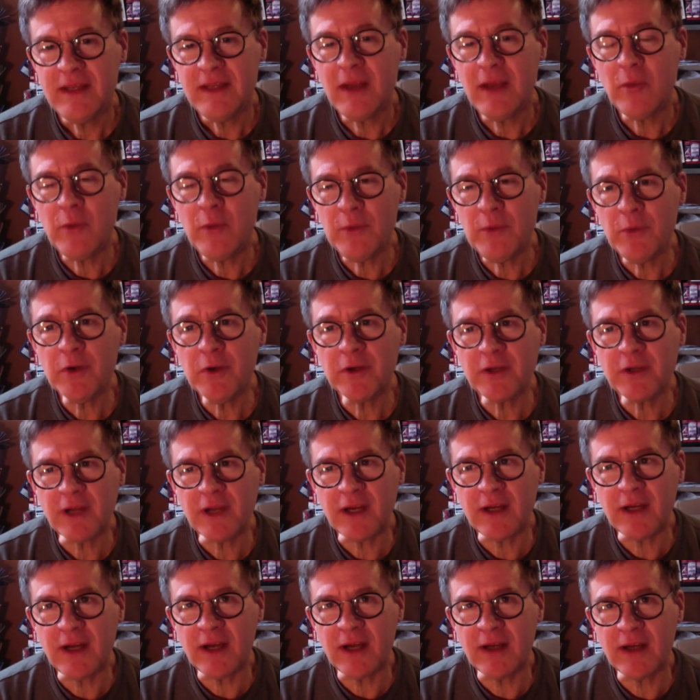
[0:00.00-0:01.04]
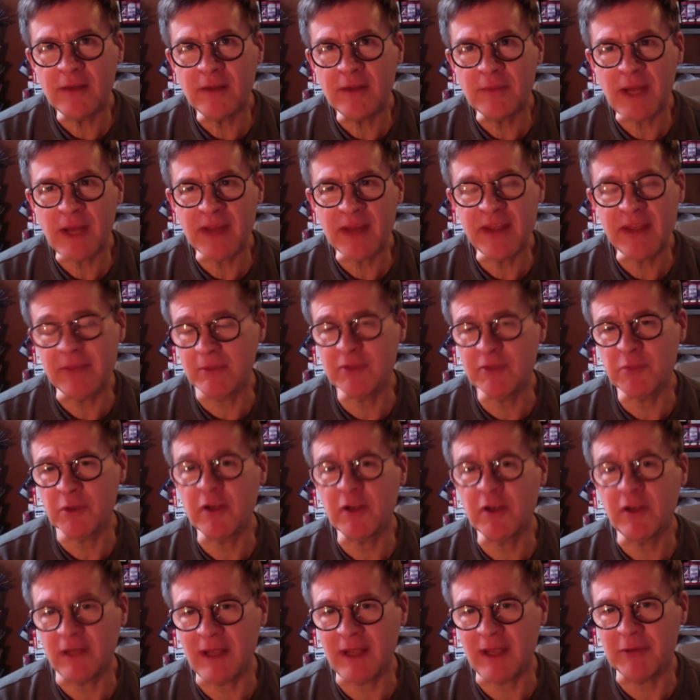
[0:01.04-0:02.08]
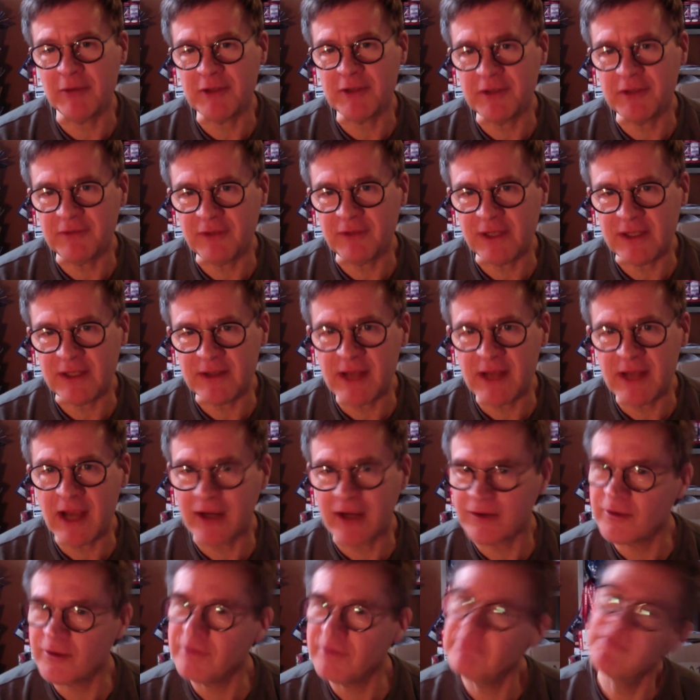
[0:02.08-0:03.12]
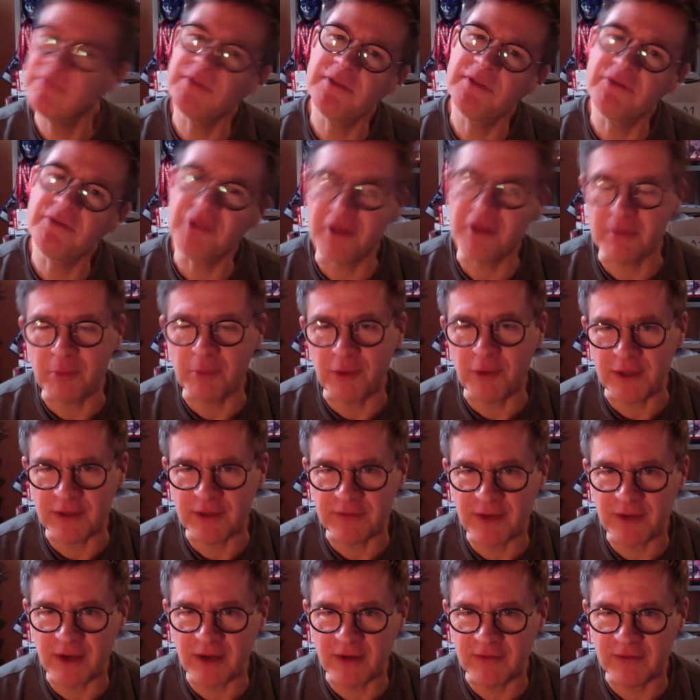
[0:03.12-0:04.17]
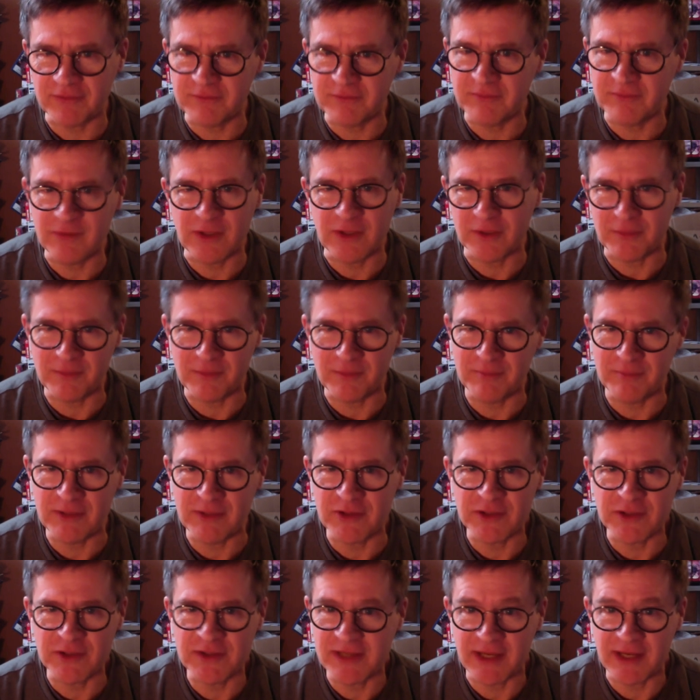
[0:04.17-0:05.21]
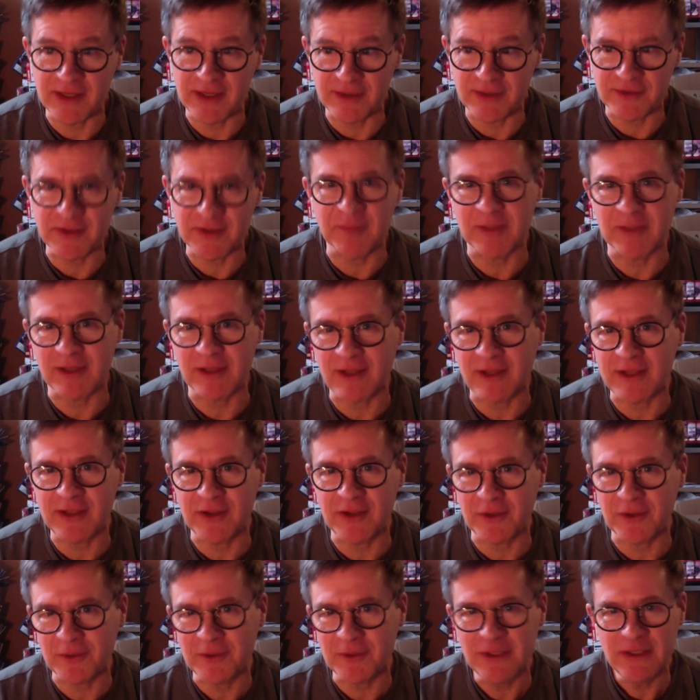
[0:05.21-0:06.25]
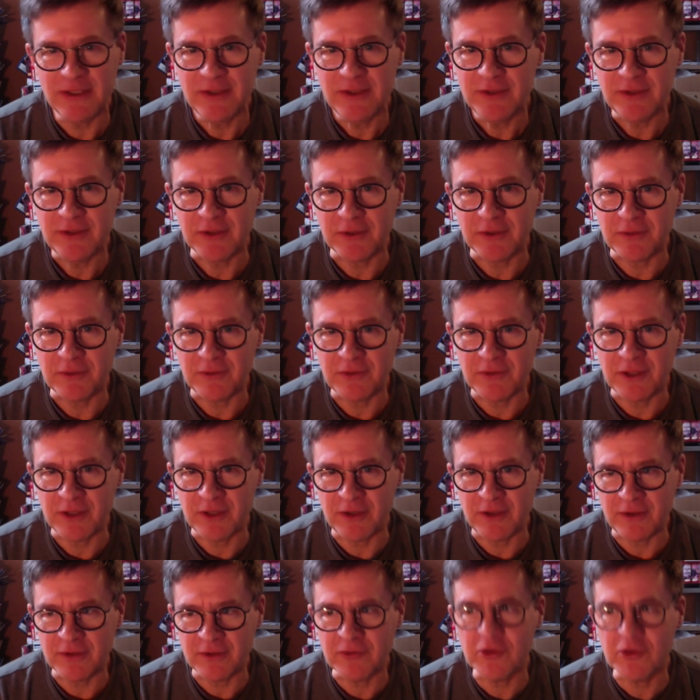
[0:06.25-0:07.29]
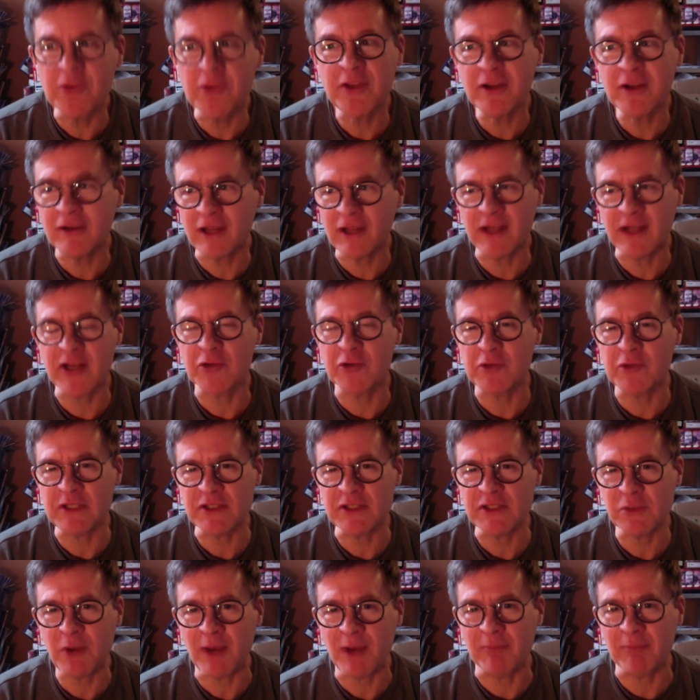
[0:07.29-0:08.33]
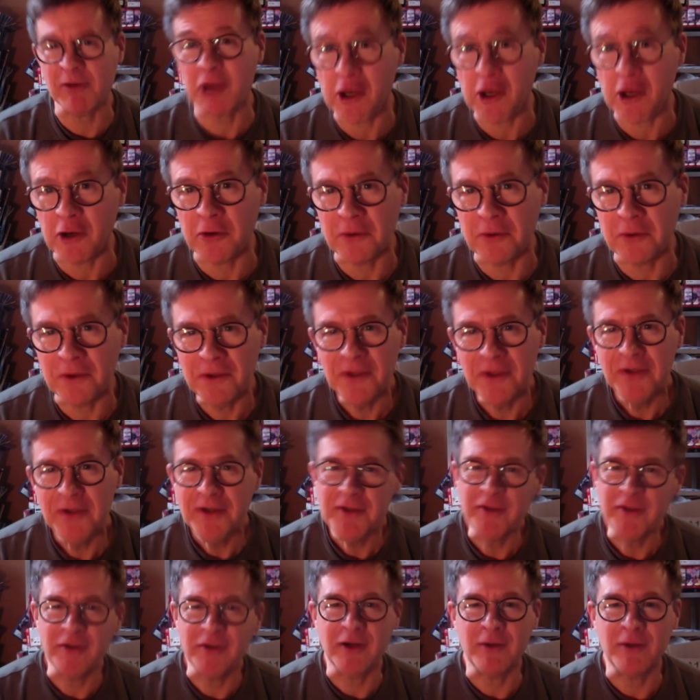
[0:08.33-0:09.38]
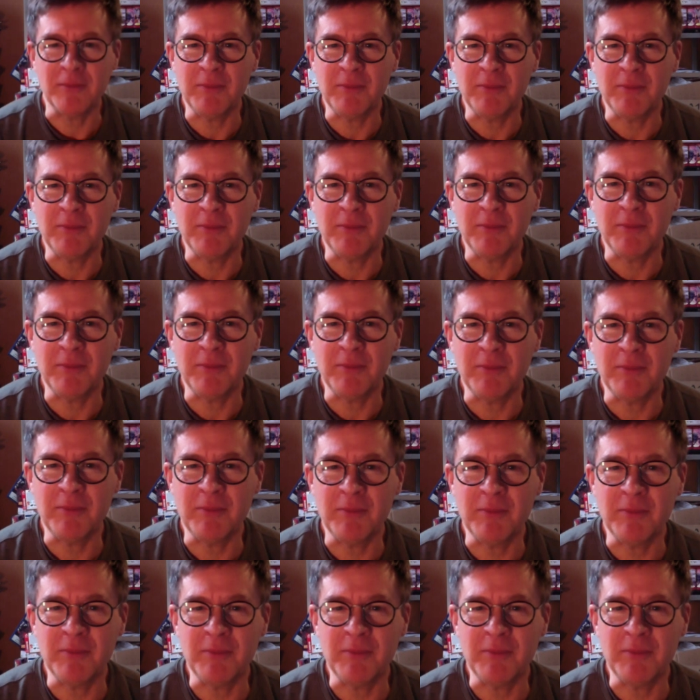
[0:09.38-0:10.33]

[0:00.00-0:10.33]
Yeah, we work, uh, um, I think, much more collaboratively, not to the point of, of, you know, me just saying something like, you know, you know, the North Carolina green swamp, go, you know, but um,